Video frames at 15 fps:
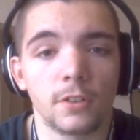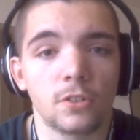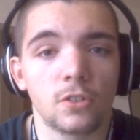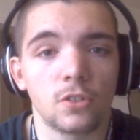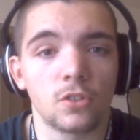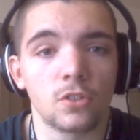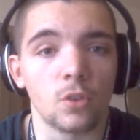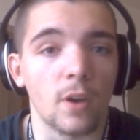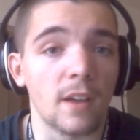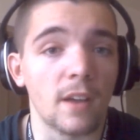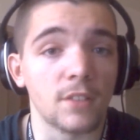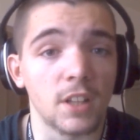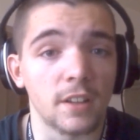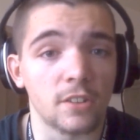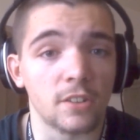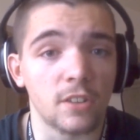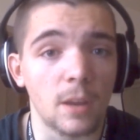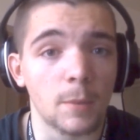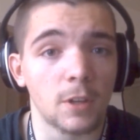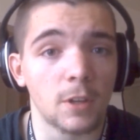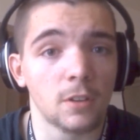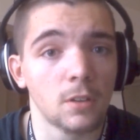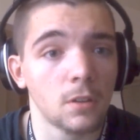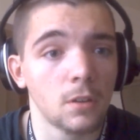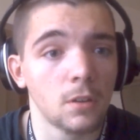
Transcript: so I have a lot of stamina.